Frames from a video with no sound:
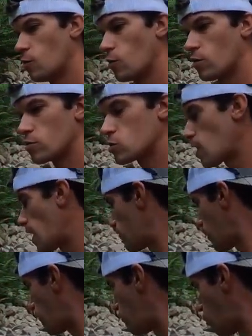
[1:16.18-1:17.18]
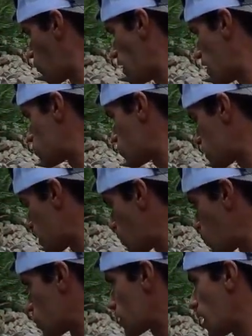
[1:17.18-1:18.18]
we're gonna try. I've got four rods rigged
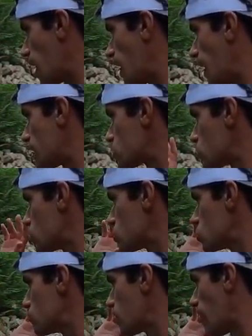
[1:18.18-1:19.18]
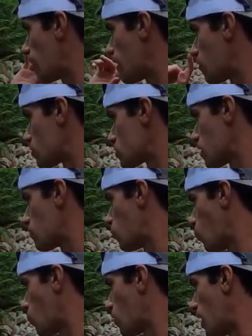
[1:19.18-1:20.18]
up. We're in kayaks. Chris, you've got, looks like
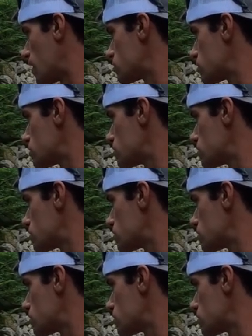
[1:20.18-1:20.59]
four rods.